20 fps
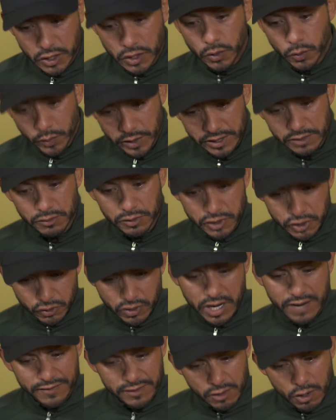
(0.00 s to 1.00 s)
We were
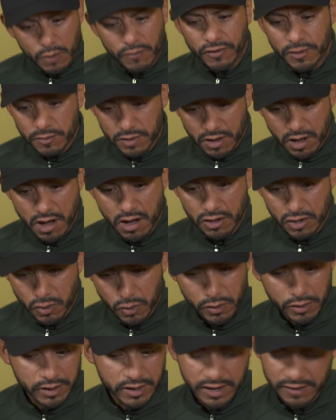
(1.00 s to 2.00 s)
driving home from
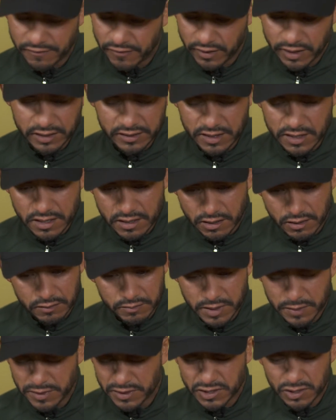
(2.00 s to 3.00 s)
Concord, I forget the year,
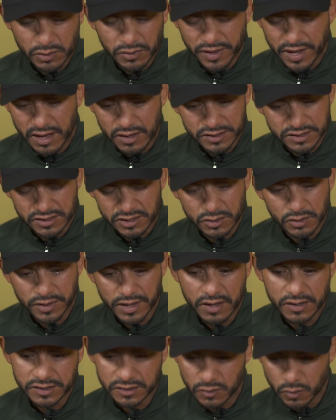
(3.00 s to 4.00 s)
maybe 2000,
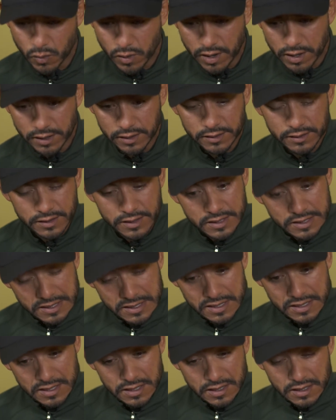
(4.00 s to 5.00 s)
2001.
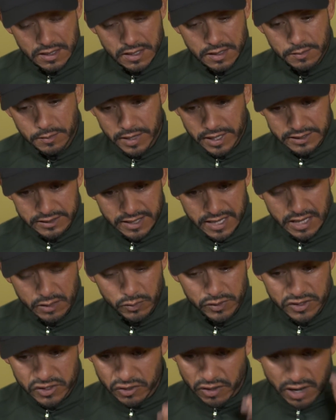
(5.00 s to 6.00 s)
My dad
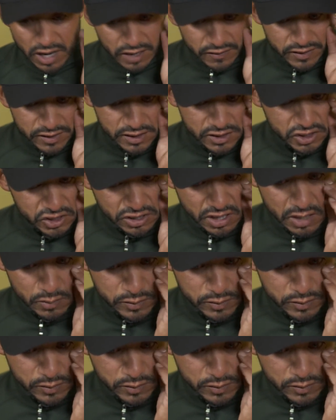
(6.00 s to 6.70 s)
was driving and John